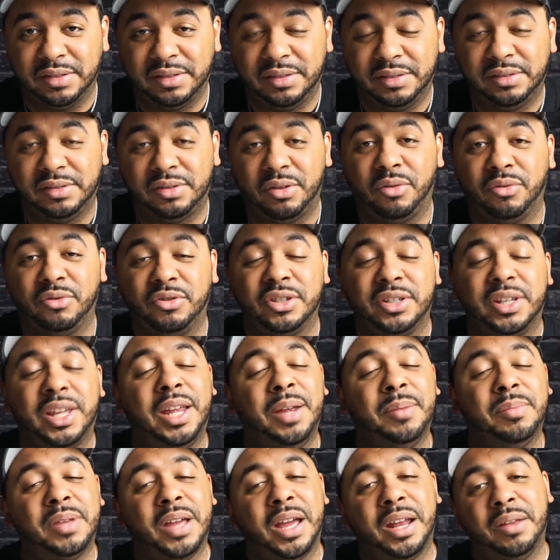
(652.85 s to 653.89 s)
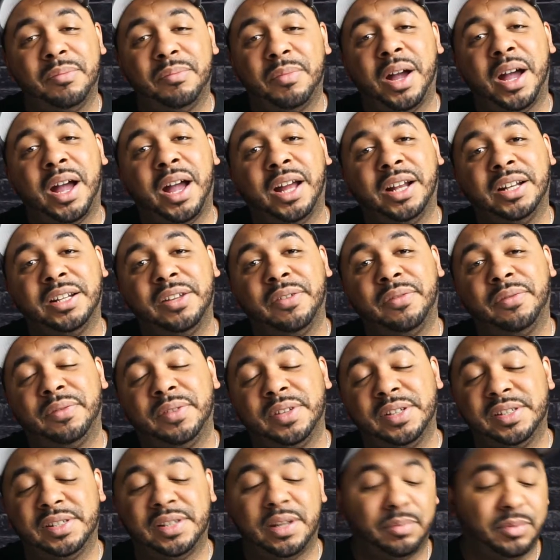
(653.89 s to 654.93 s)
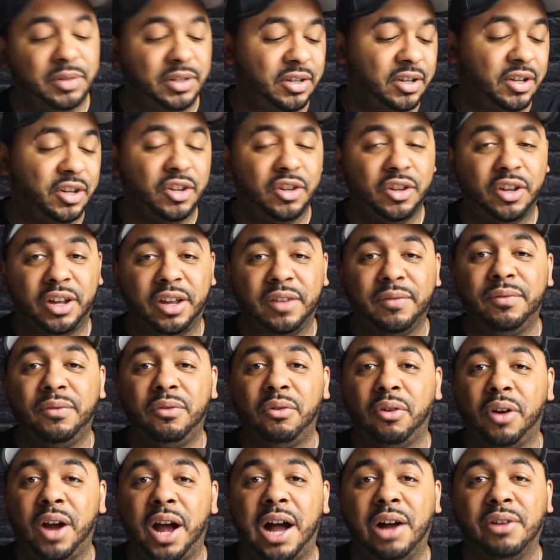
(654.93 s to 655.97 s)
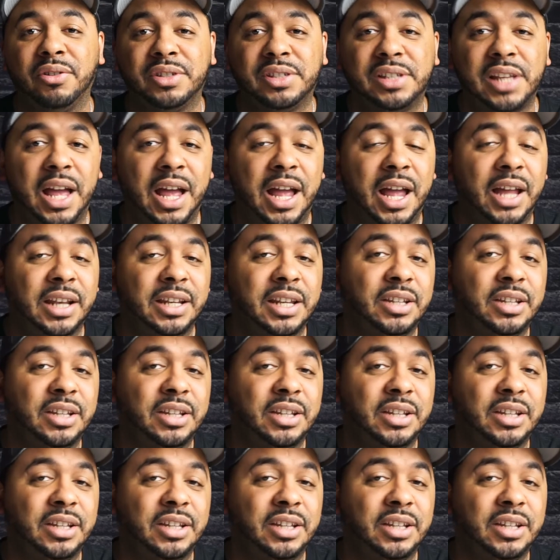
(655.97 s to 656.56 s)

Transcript: So just keep that in mind. If it's something that you're looking for outside,